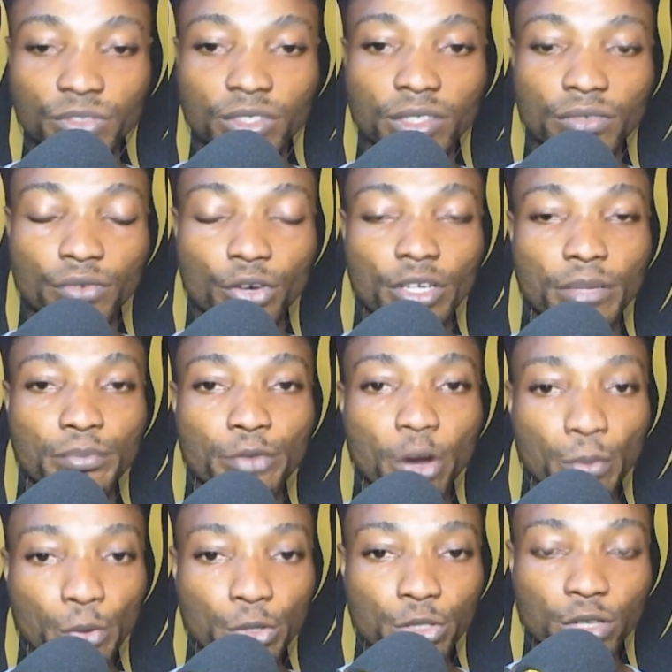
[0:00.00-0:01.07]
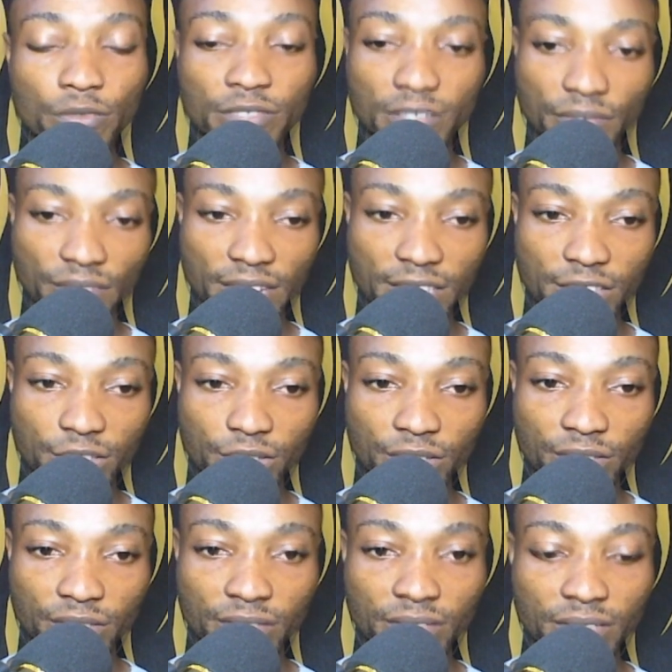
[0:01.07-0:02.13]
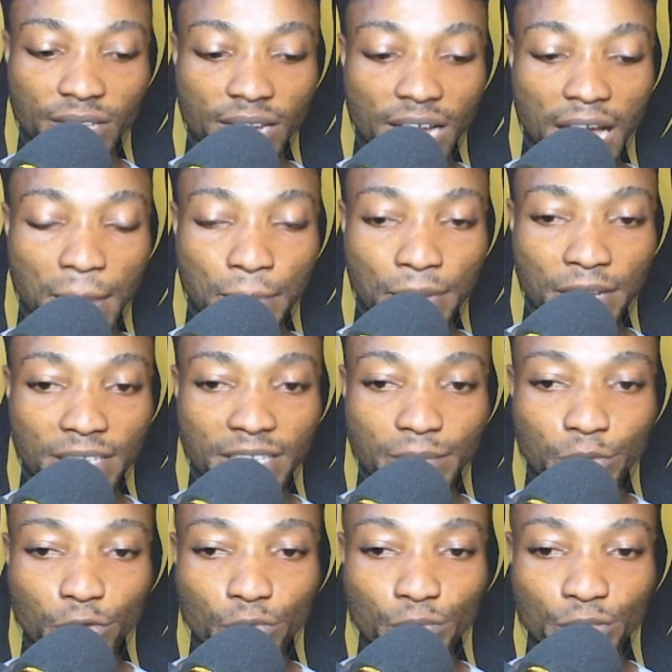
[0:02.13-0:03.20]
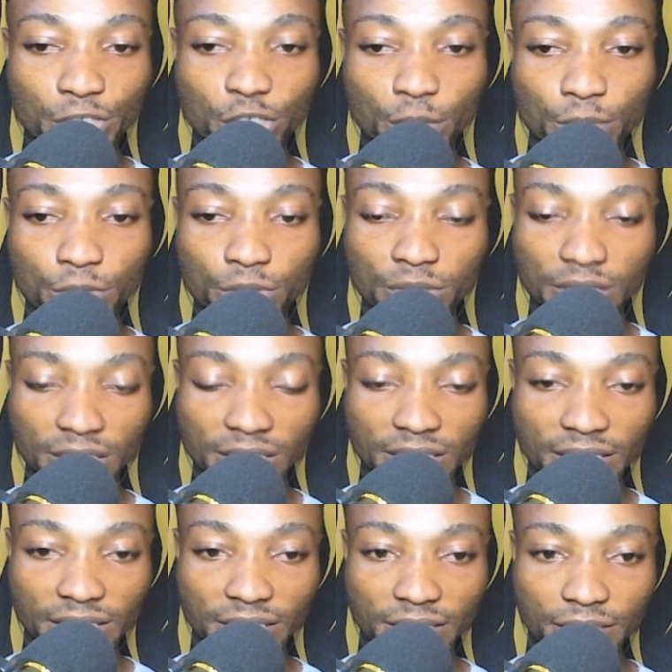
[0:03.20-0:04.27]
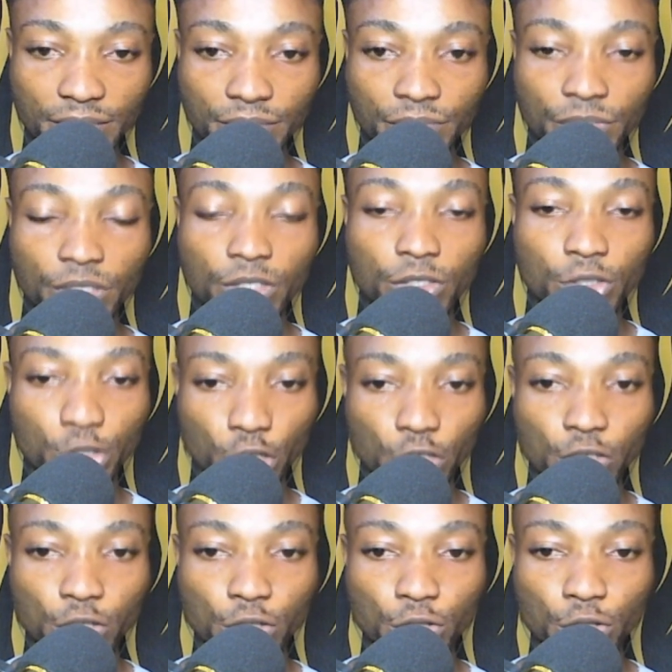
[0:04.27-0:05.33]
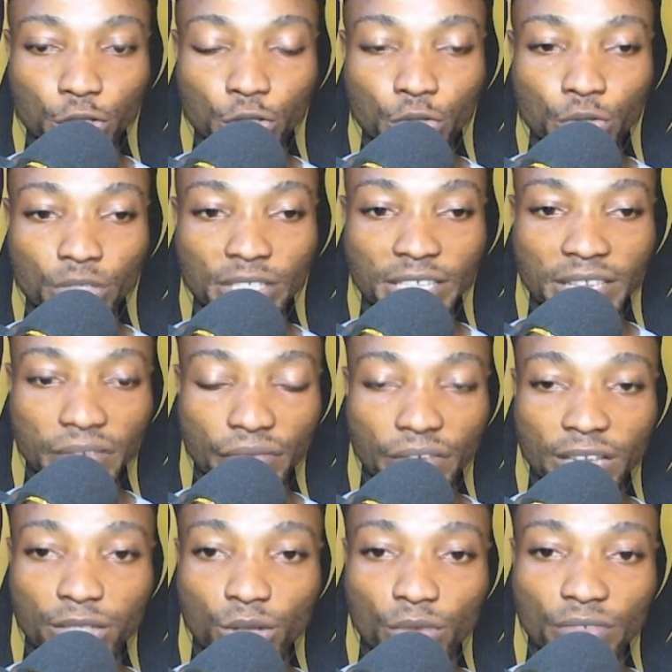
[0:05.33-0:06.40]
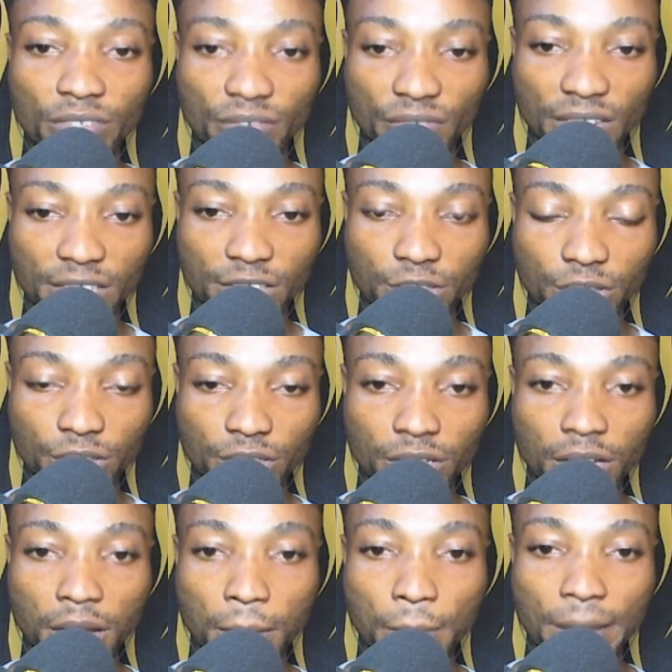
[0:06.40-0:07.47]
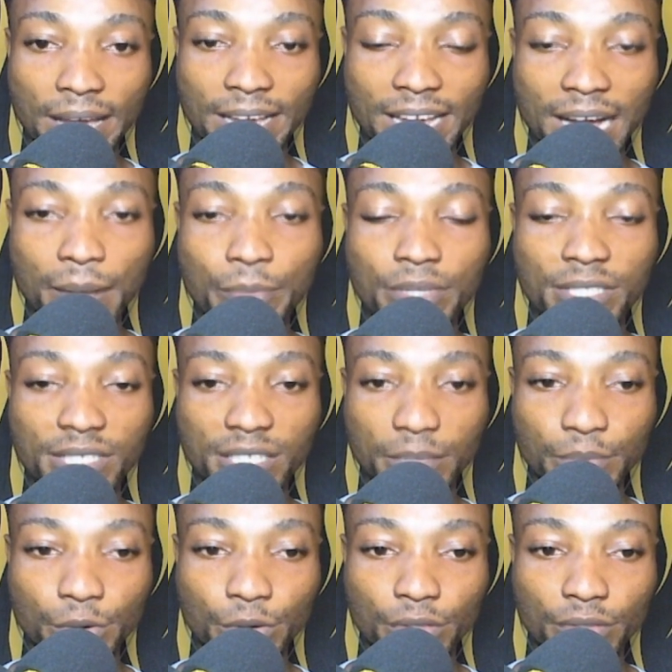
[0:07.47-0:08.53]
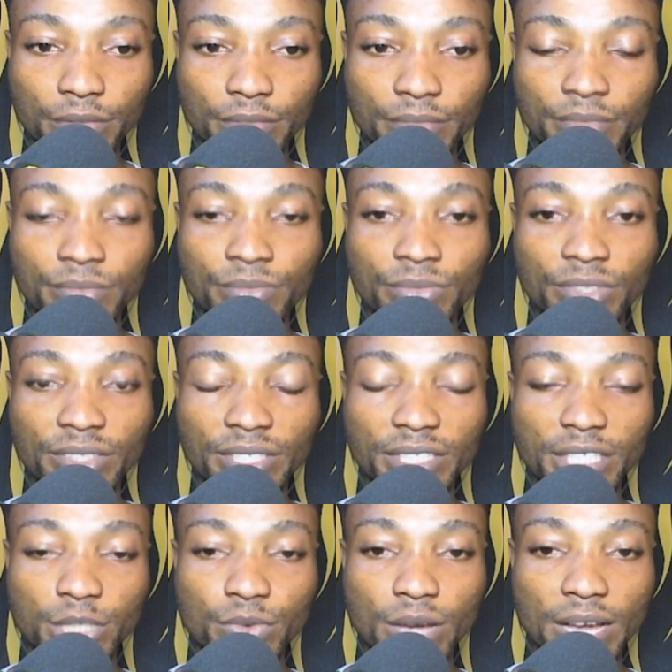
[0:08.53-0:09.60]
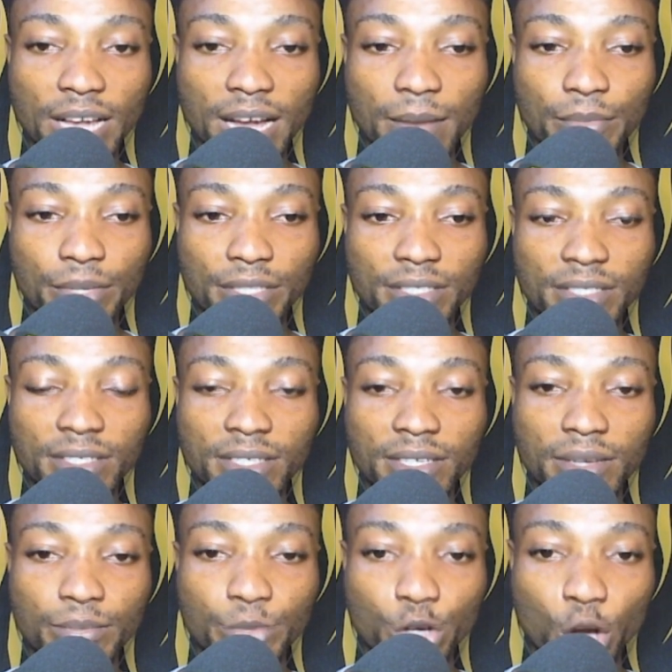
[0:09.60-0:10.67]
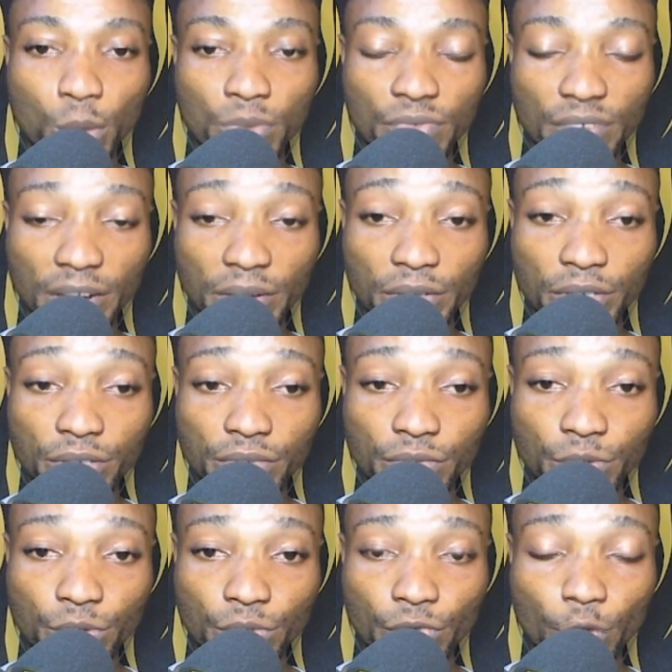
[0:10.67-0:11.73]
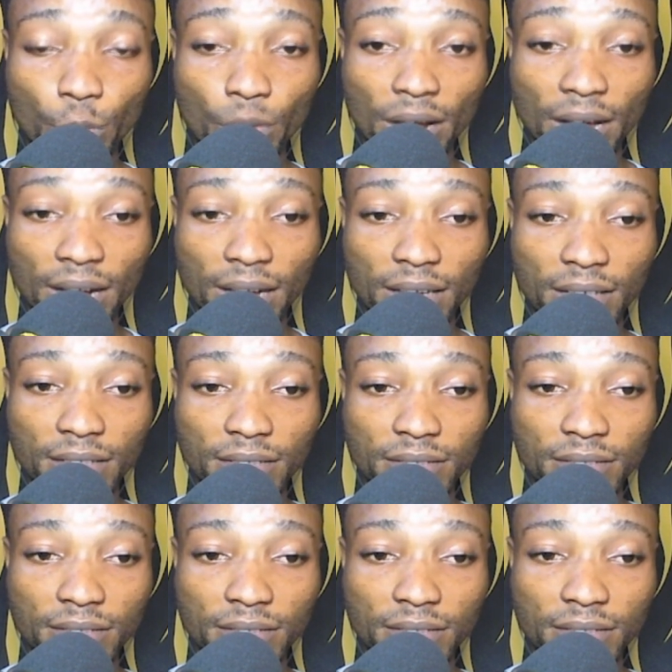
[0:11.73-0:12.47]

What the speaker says: For the purpose of deflection, I played a move bishop to d3, just to show you the effect of deflection by gambiting a pawn. This is where gambit becomes very useful for black.